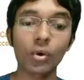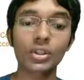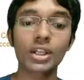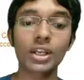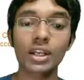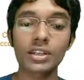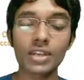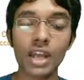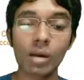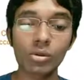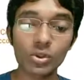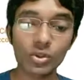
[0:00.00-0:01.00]
it's able
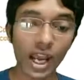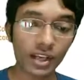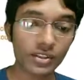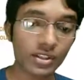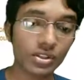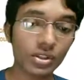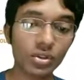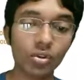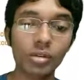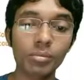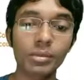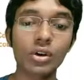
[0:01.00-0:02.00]
to access the role
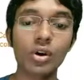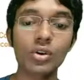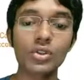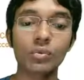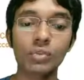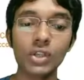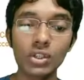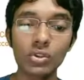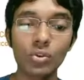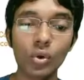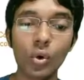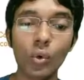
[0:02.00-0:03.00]
because we
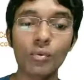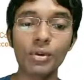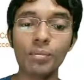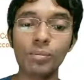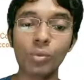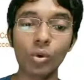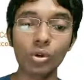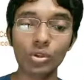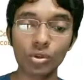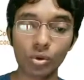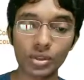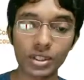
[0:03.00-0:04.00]
both know
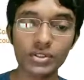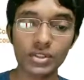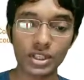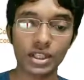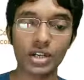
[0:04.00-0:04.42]
the secrets.